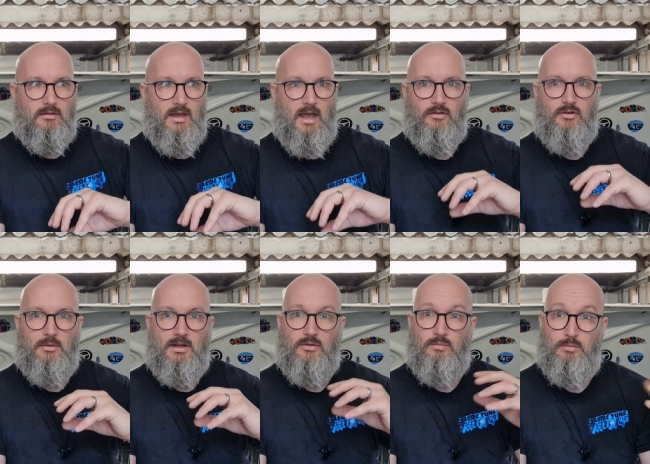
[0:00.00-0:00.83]
the is
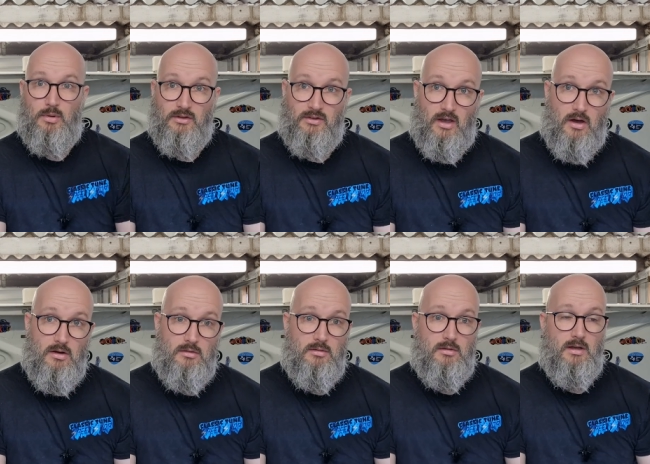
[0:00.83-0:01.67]
coming in is pretty
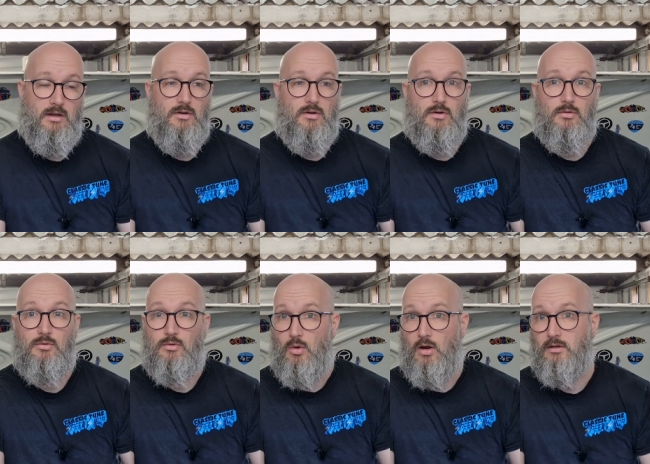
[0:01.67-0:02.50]
hot or
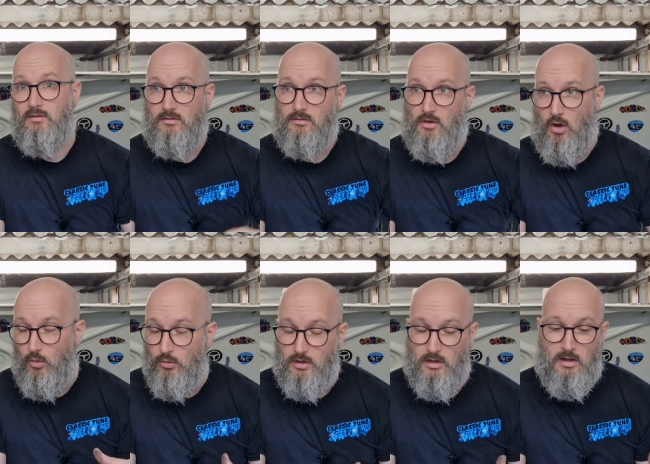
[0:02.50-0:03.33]
quite
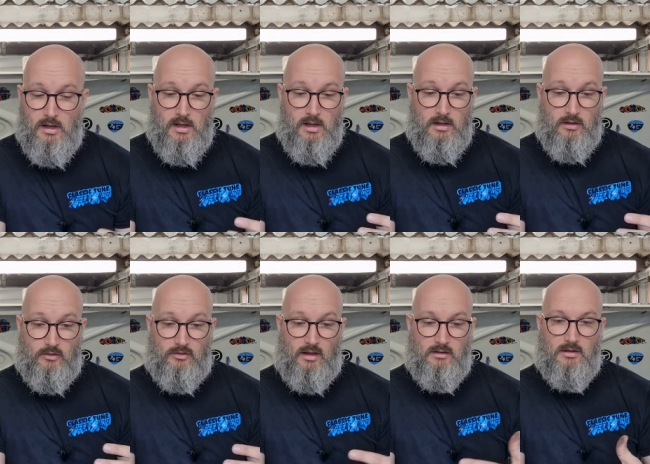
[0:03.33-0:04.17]
cold
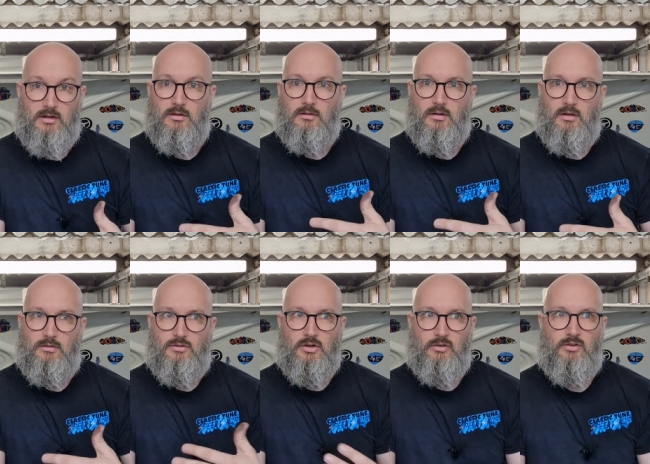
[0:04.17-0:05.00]
because then you can
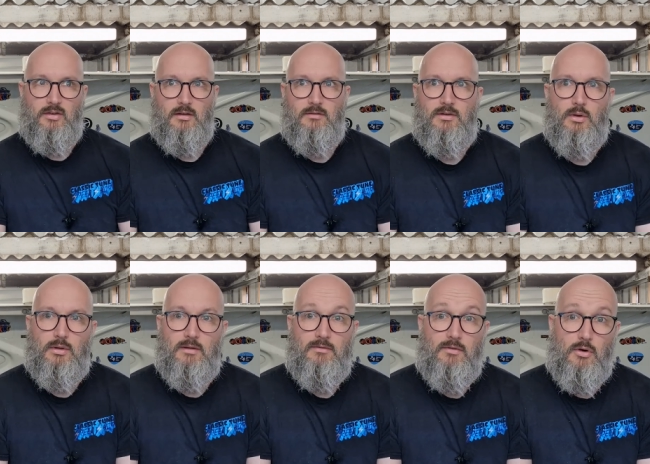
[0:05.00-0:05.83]
adjust the
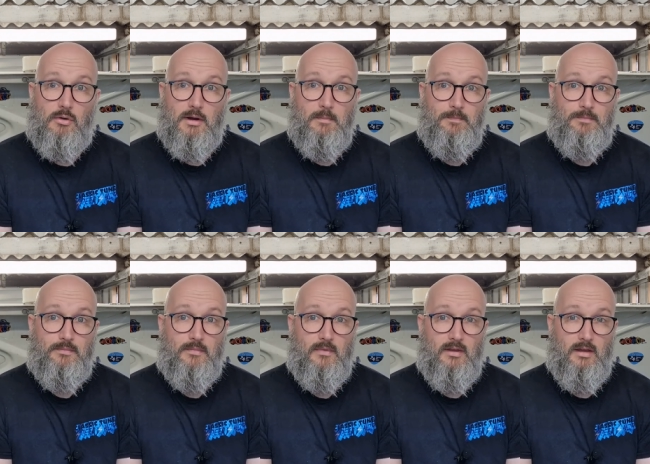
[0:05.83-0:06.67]
fueling for it
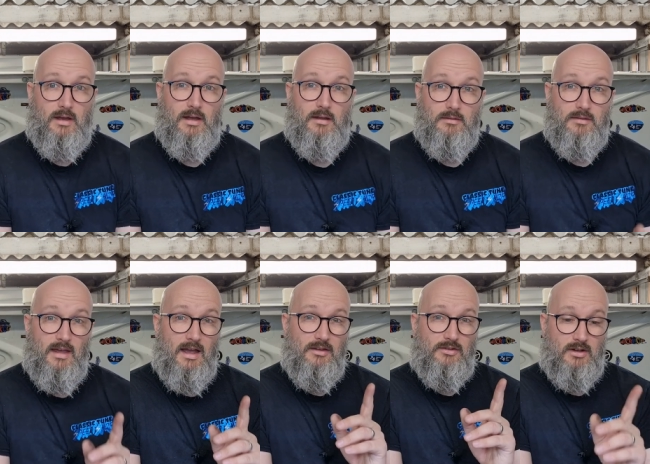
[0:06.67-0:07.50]
and
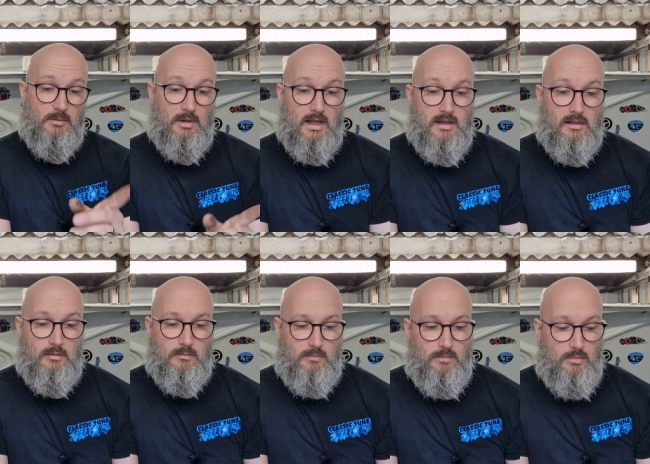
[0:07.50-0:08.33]
that is going to play a
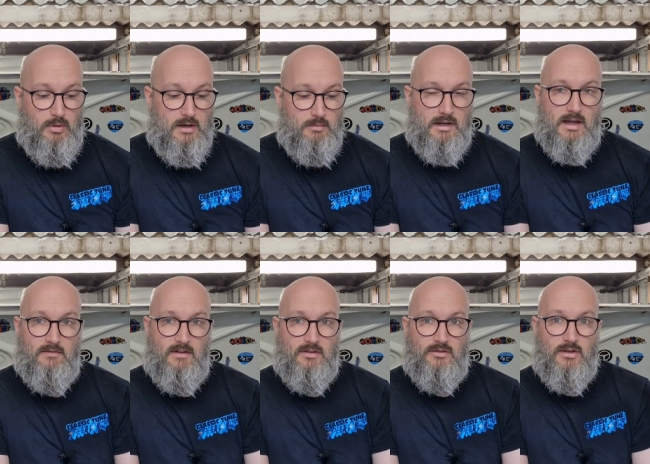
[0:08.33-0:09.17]
pretty big
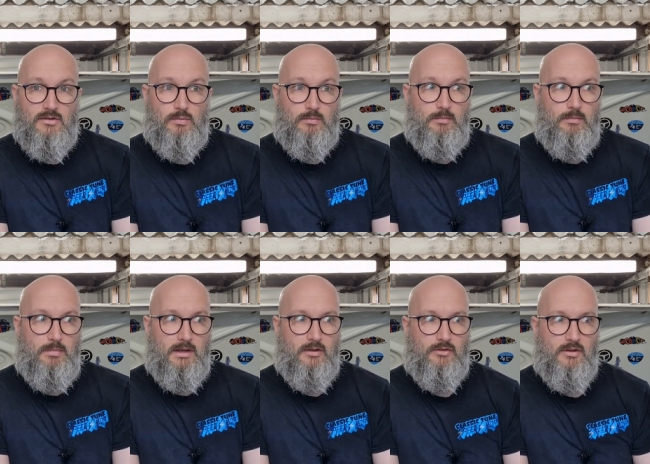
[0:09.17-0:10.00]
advantage
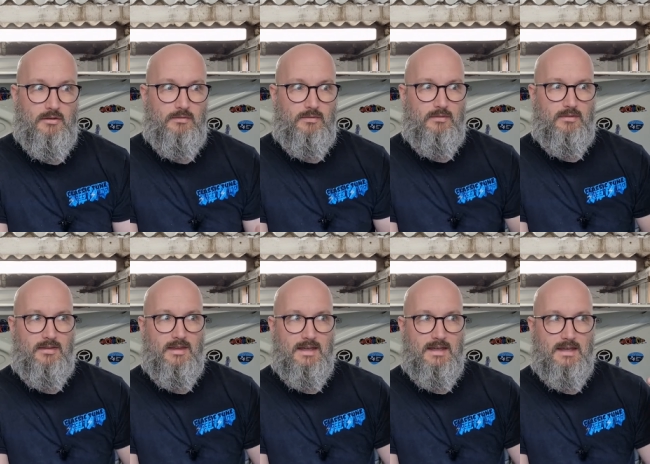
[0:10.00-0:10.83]
because of
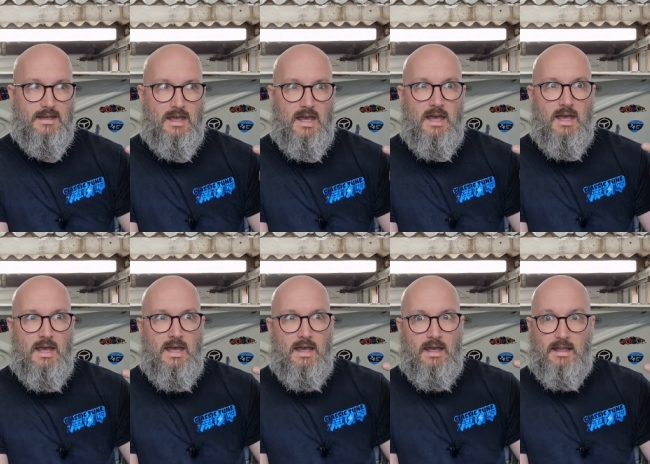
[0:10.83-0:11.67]
the
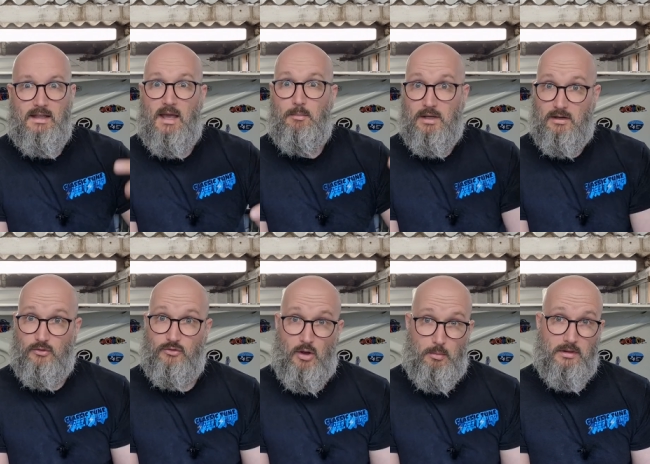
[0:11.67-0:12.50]
inlet being
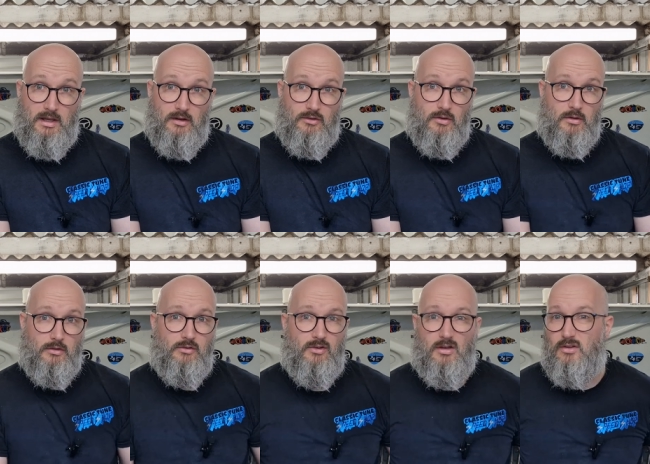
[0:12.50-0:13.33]
on top of the
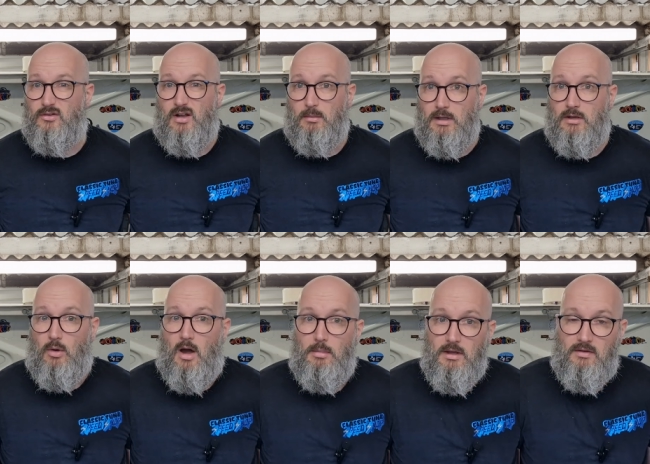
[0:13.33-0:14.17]
exhaust so there's going to be
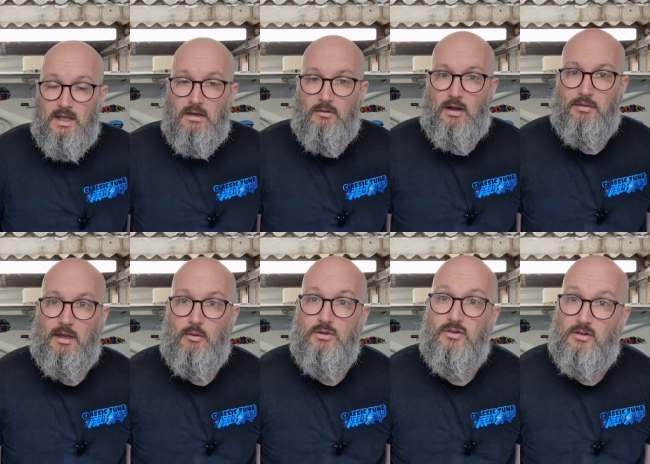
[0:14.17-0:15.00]
quite a bit of heat around
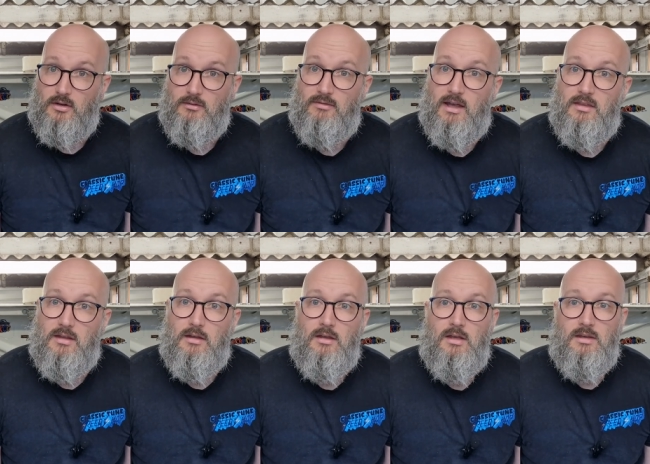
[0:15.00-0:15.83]
there which is going to affect the